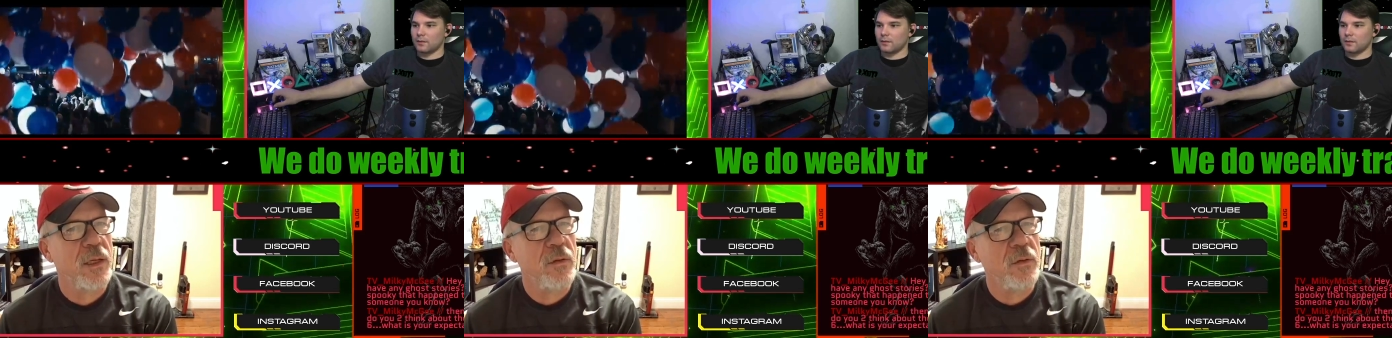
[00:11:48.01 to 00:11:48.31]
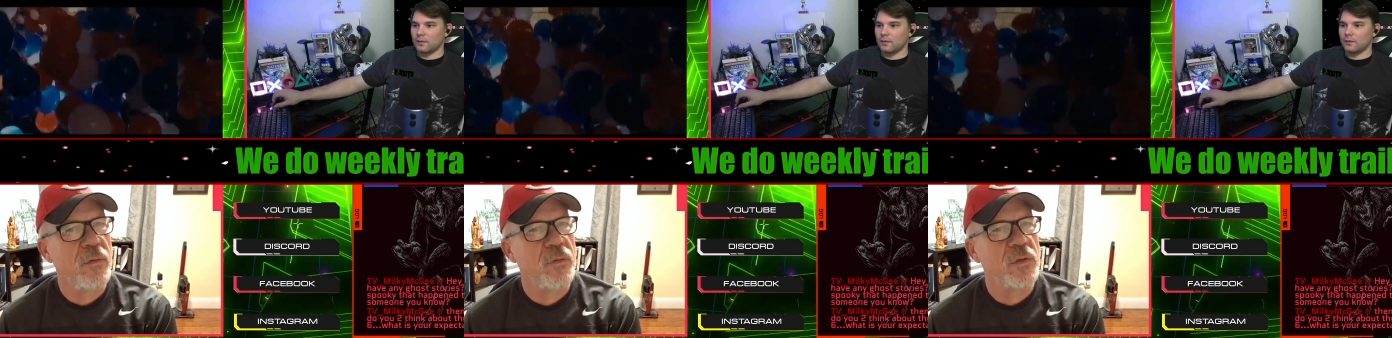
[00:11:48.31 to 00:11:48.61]
Speaker 1: I
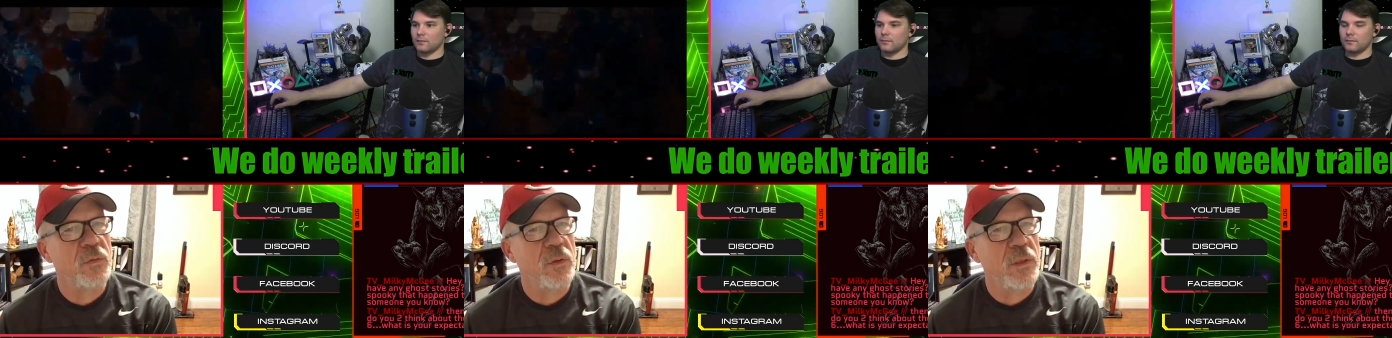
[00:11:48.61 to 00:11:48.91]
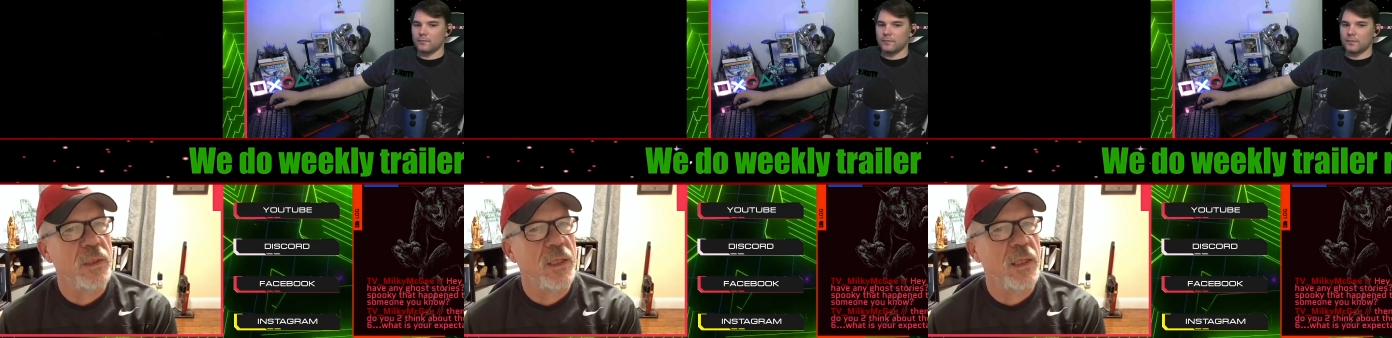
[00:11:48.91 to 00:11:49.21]
don't know if he's
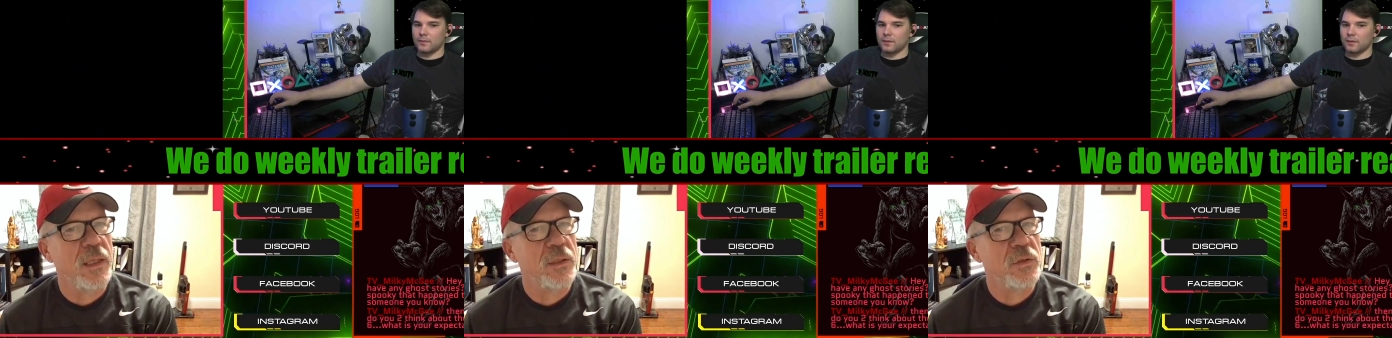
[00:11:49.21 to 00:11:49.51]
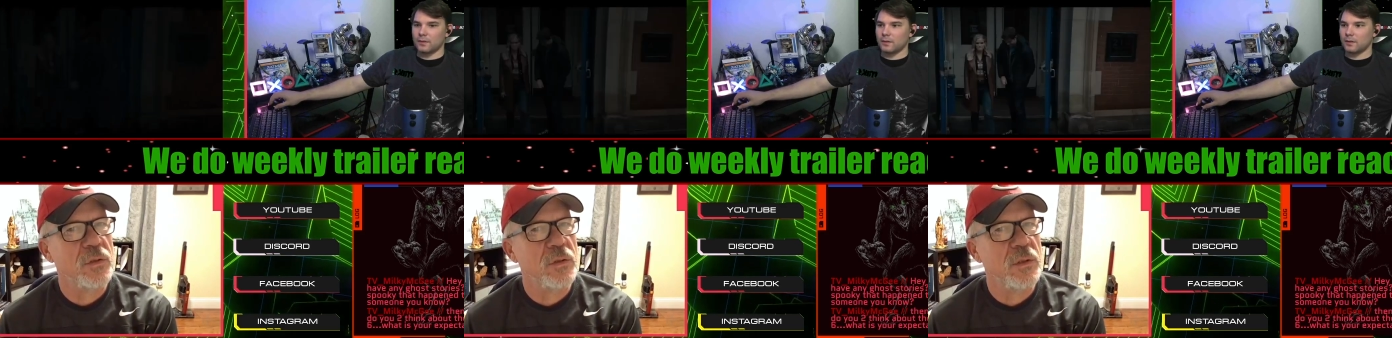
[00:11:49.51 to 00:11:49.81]
really got like a...
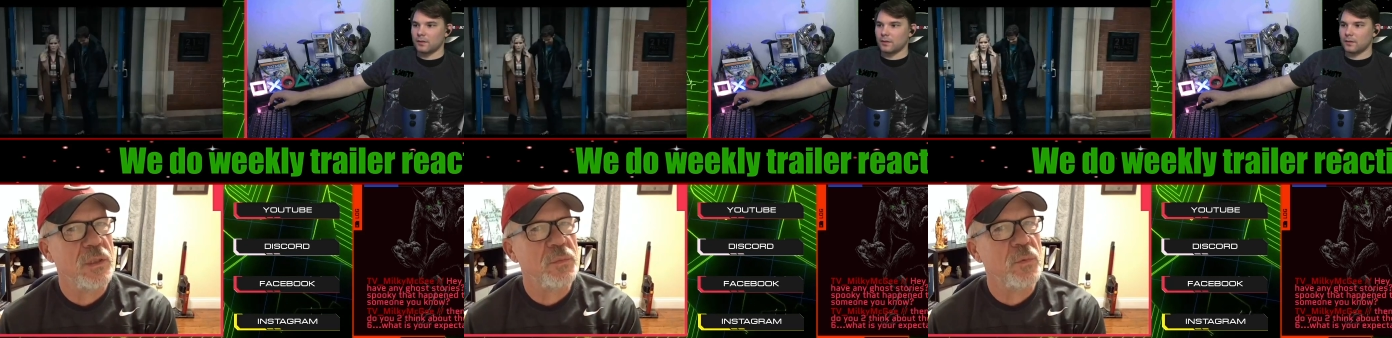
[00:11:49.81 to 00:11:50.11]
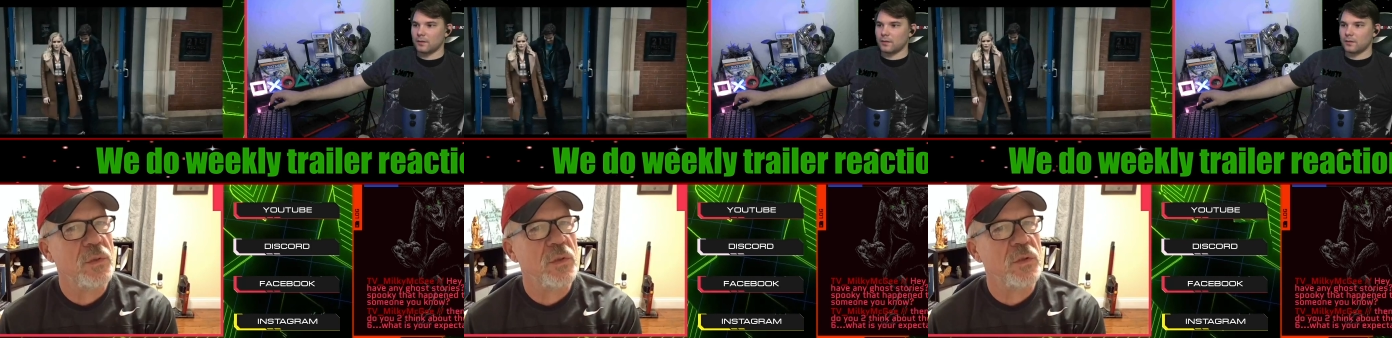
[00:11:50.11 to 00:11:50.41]
He
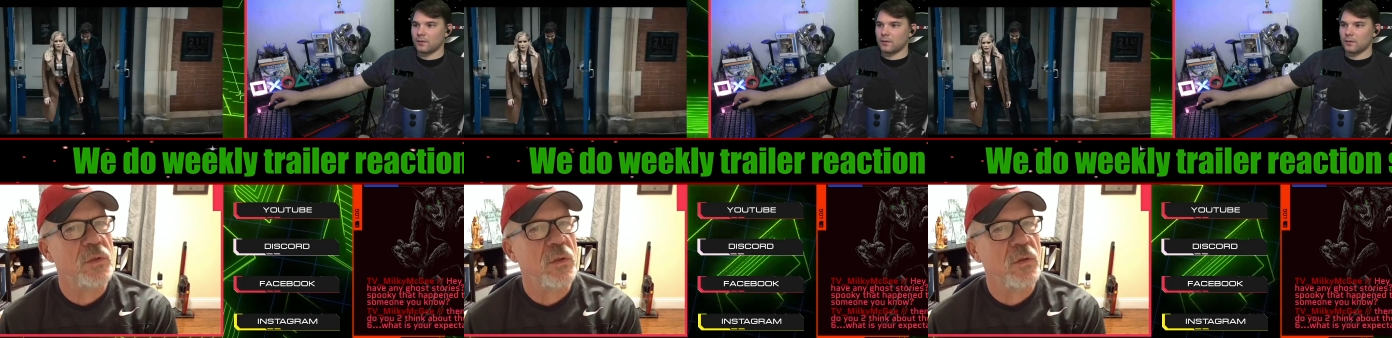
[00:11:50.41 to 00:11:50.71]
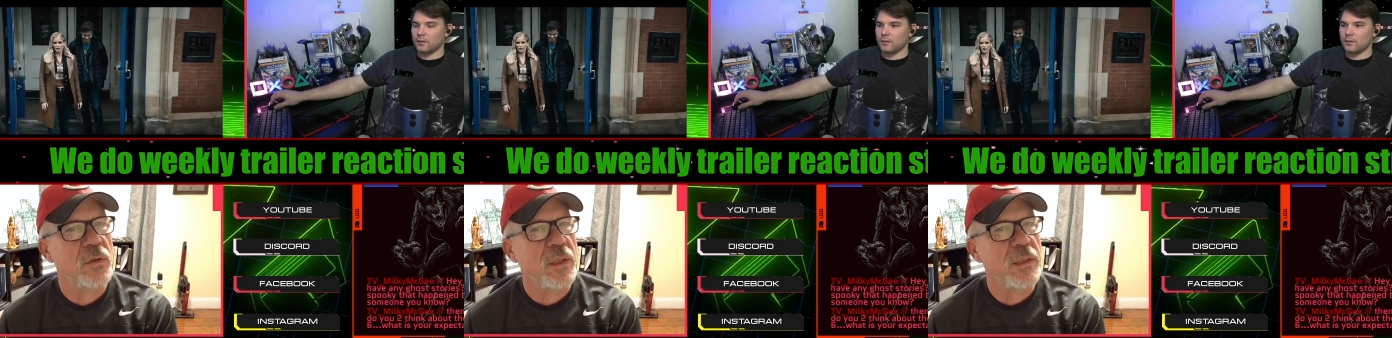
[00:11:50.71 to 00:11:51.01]
was in the
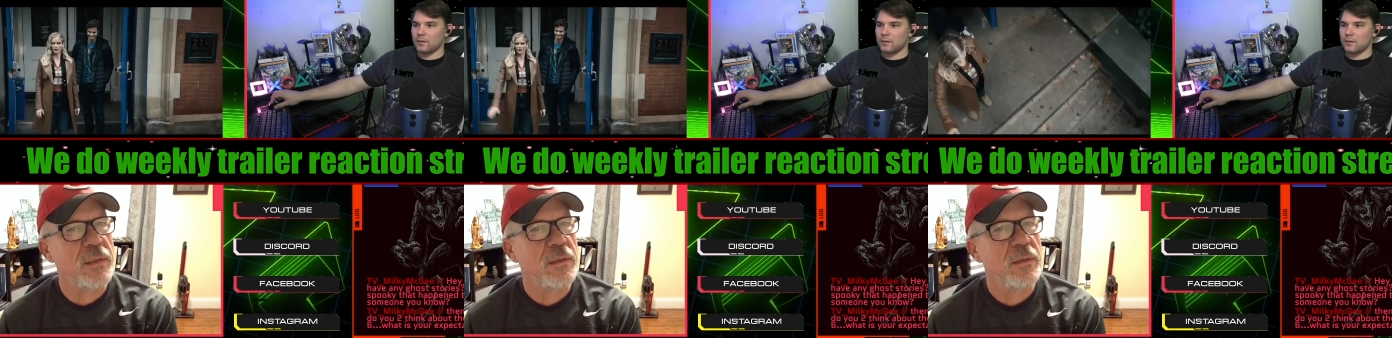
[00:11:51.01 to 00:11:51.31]
Star Trek.